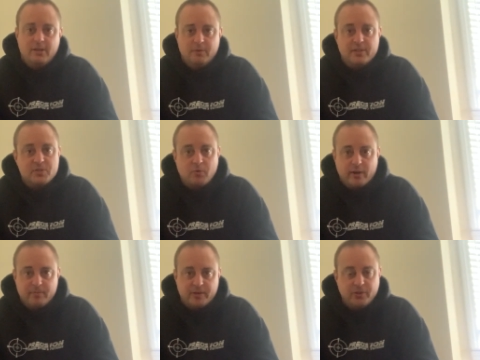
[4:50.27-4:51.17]
with the
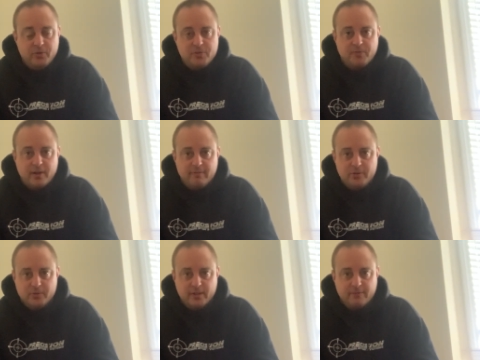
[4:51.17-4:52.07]
squat, I'm not a huge fan of
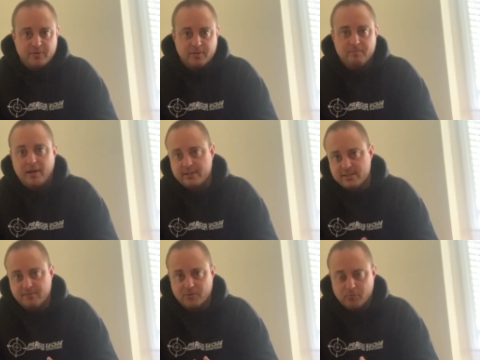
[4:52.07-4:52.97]
doing that for
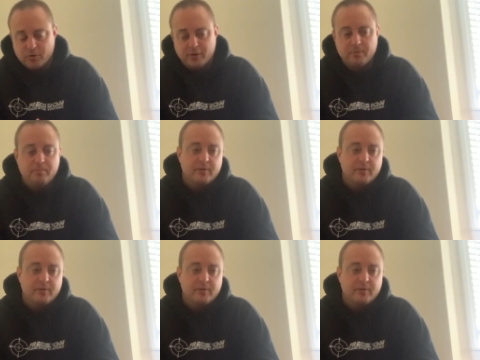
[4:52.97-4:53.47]
max effort work,